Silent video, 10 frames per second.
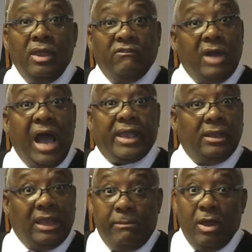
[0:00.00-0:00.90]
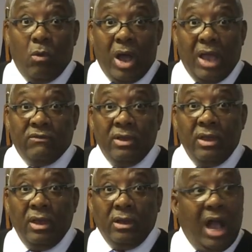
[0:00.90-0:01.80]
If God can give me a wife,
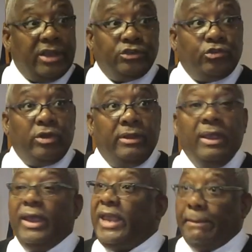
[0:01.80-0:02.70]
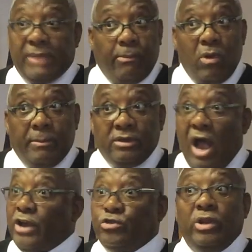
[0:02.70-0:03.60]
God can surely keep that promise.
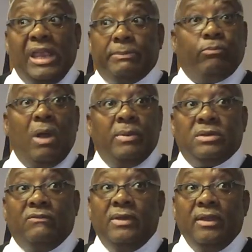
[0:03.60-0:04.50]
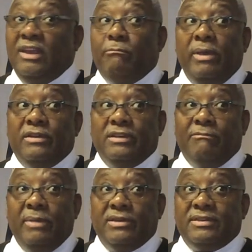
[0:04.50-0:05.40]
God can surely keep the promise of give me a
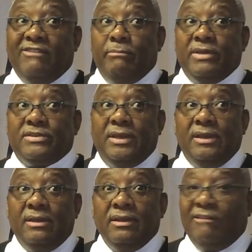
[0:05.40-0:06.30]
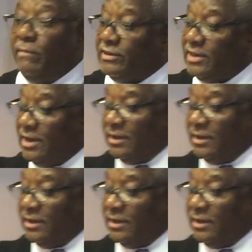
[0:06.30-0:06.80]
seed, give me a son.